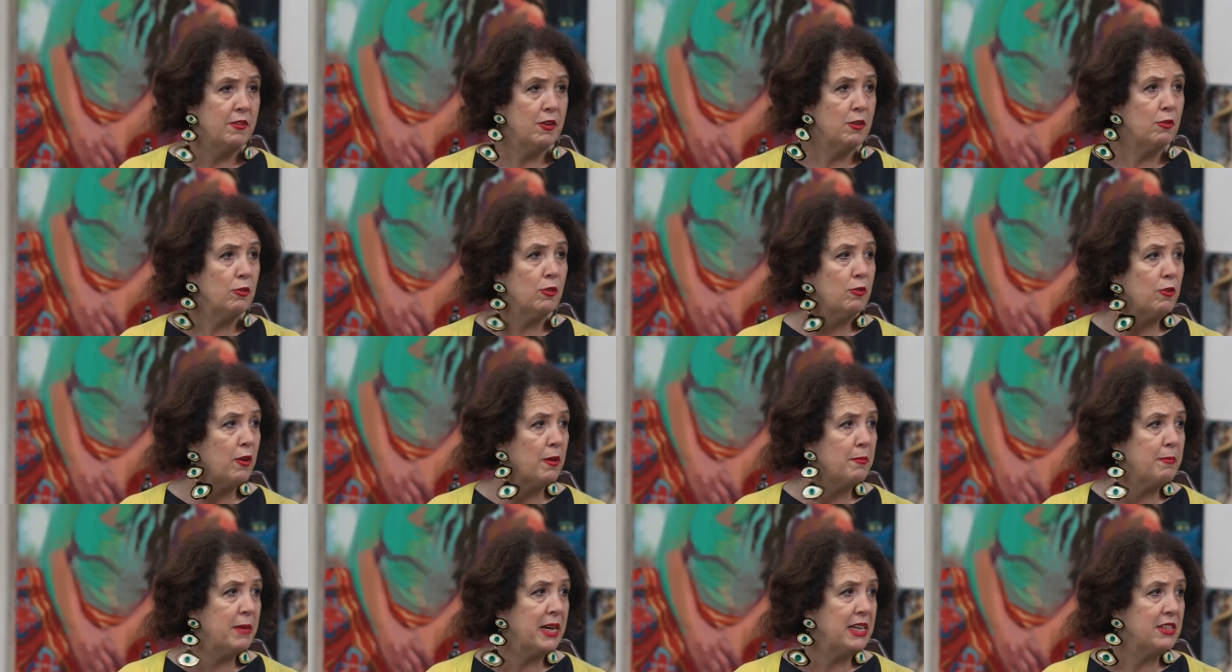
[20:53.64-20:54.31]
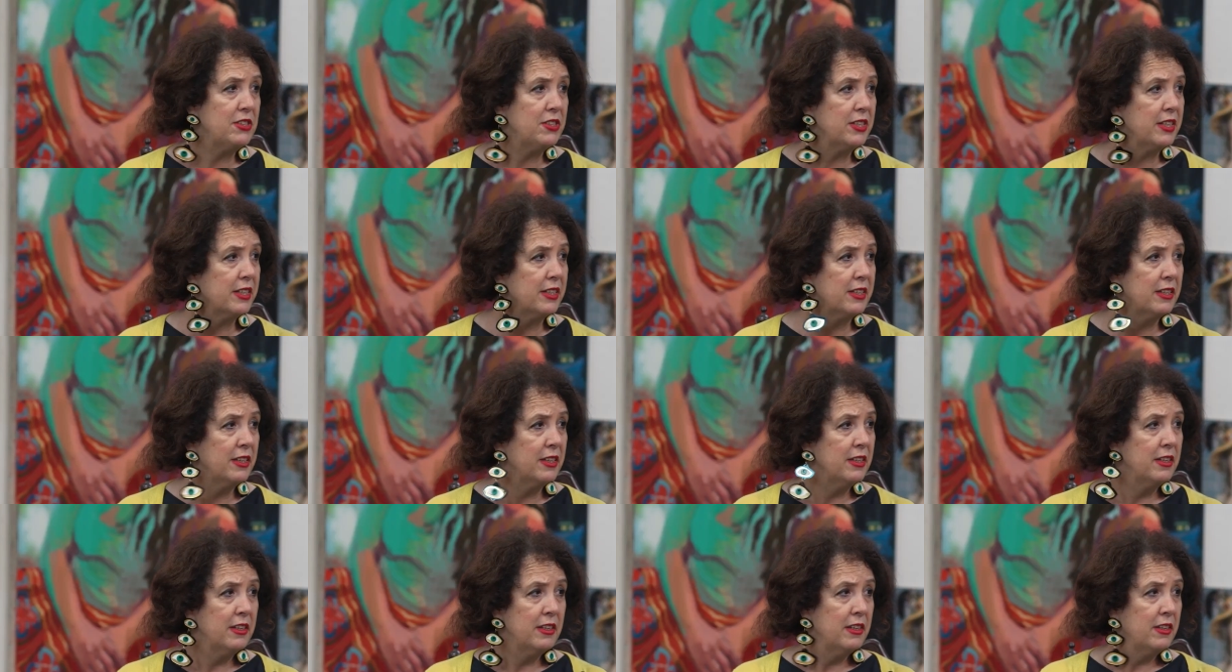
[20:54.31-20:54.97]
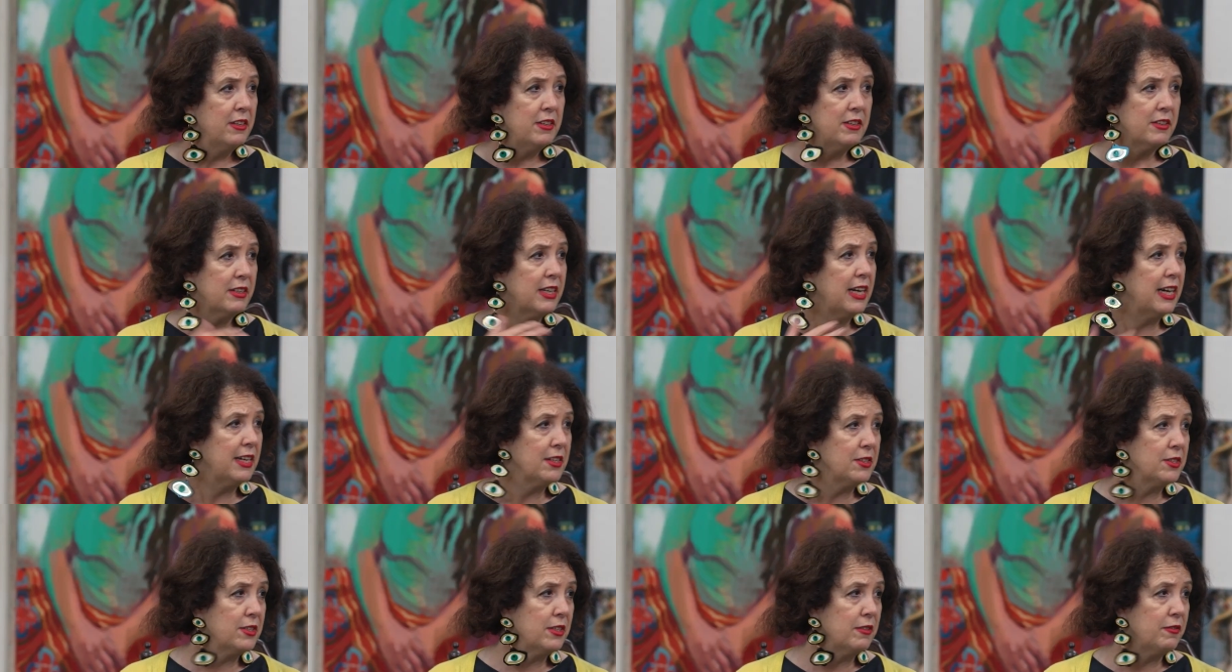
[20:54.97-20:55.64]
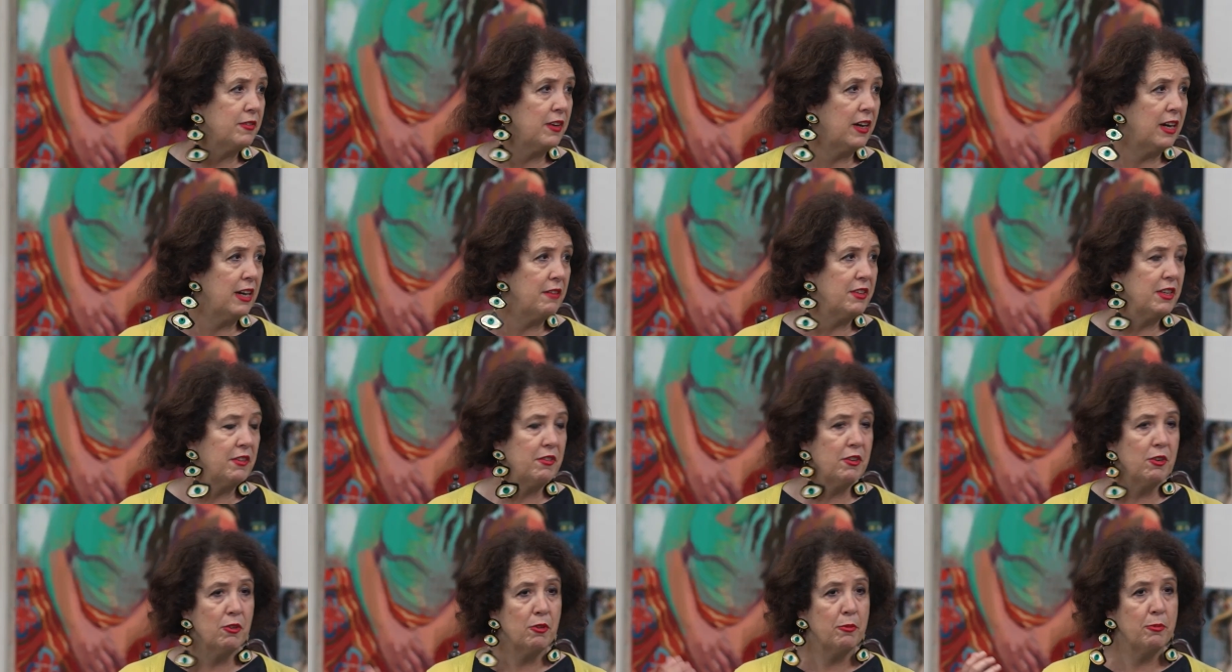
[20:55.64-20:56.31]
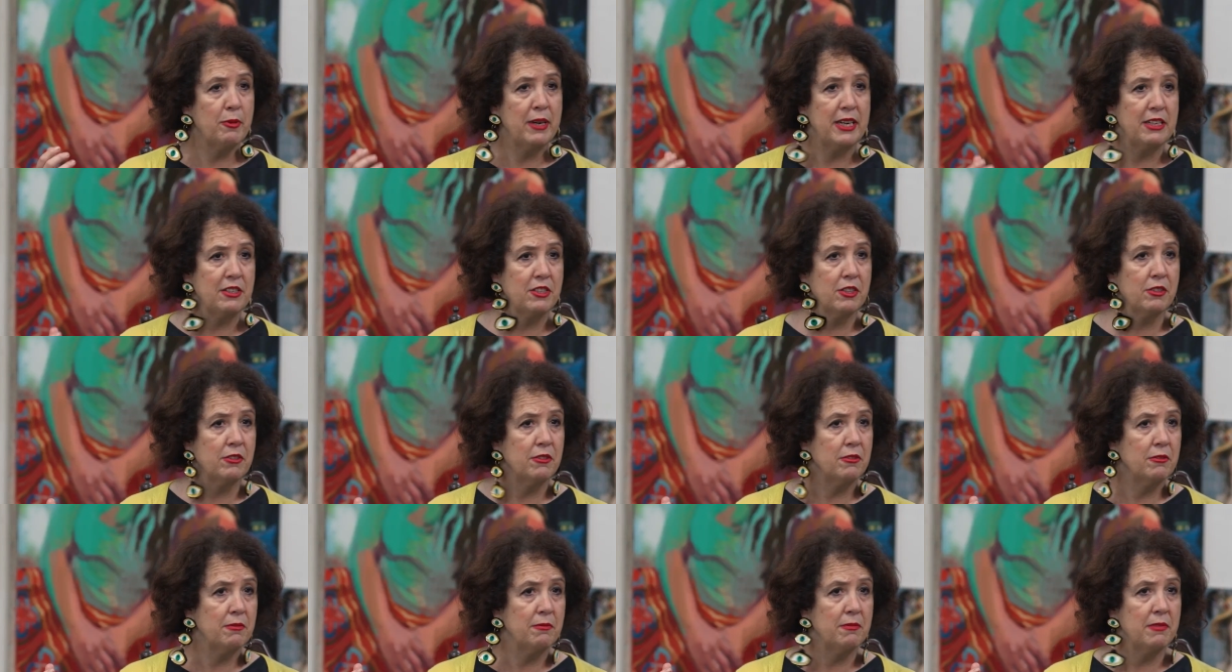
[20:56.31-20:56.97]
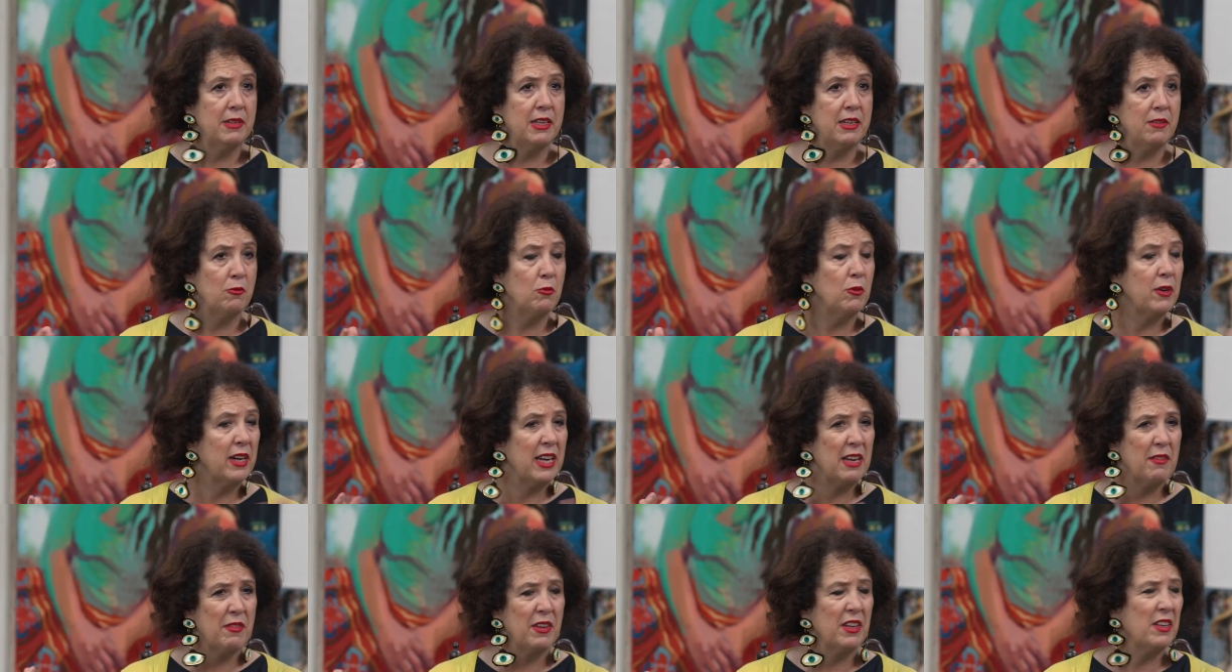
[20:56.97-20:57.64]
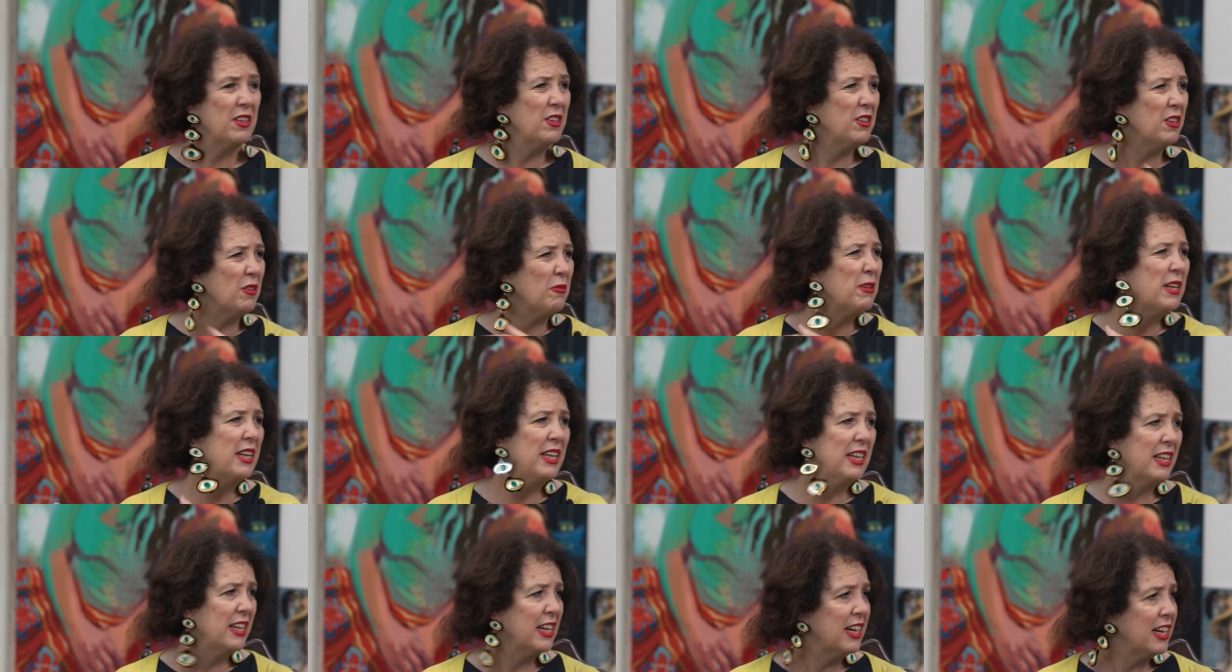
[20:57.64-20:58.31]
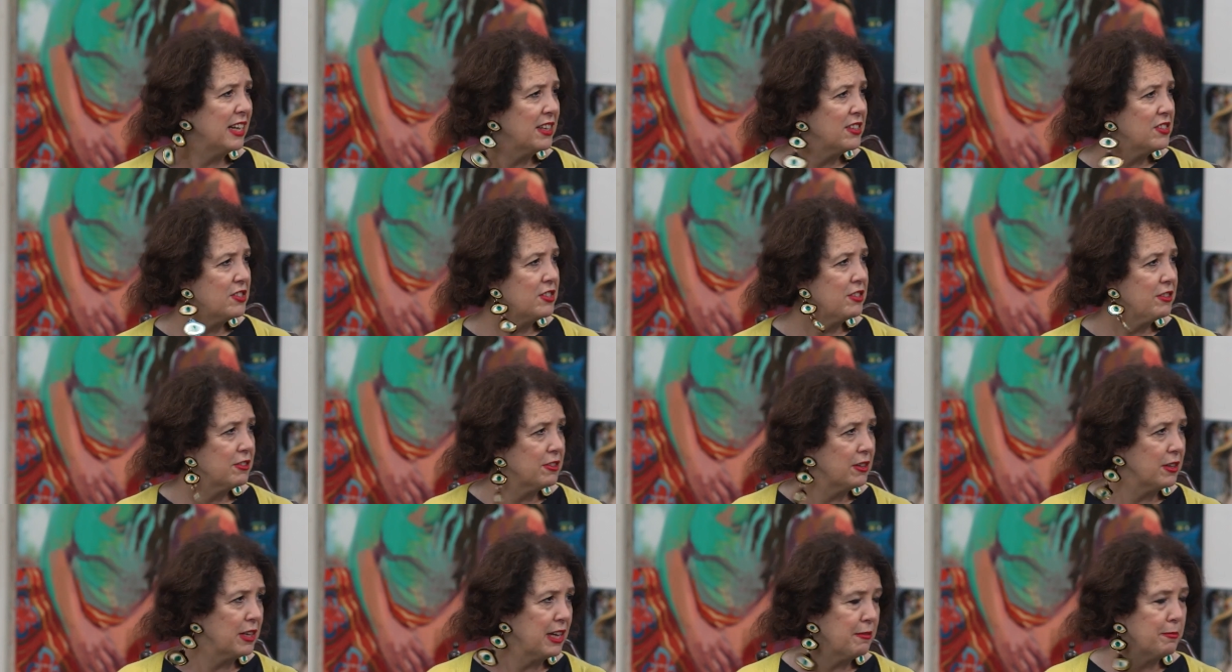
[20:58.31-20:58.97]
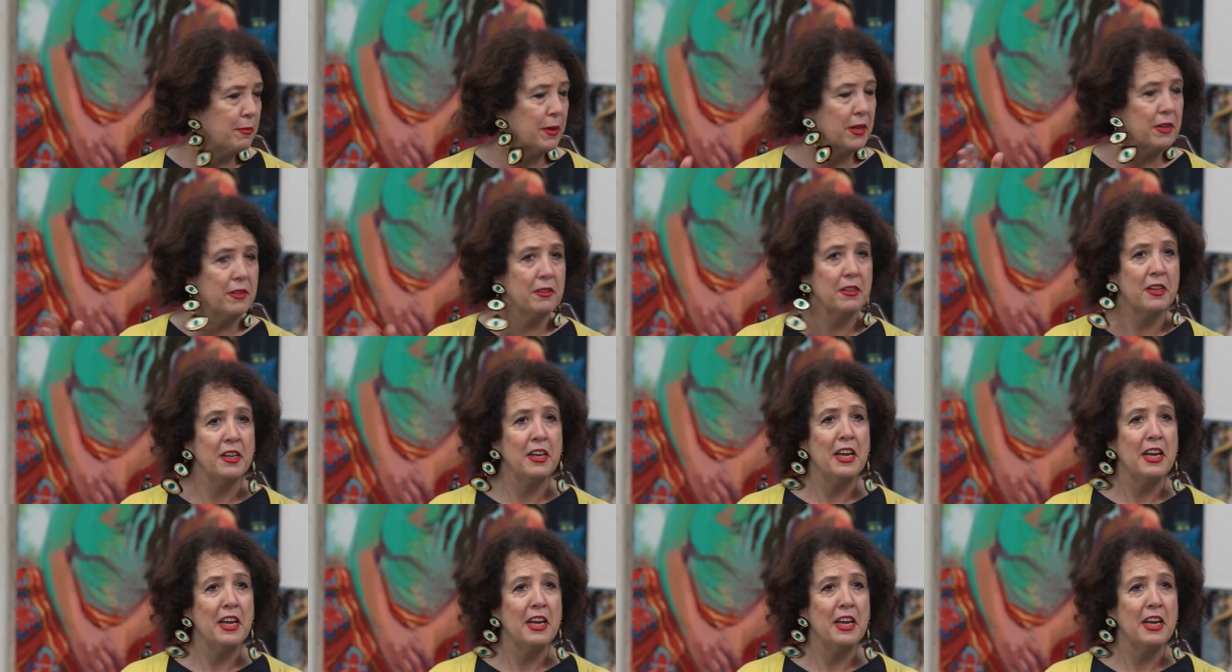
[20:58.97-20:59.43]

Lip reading: you're all romantic, you can't survive, and if you're all practical, whatever, you're not really an artist, you've got to have both.